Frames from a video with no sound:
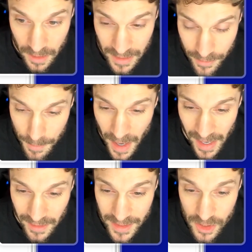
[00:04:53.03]
Give them the
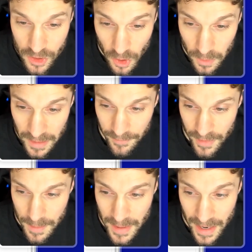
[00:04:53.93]
highlights, don't give
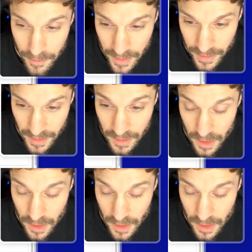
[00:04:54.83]
them everything.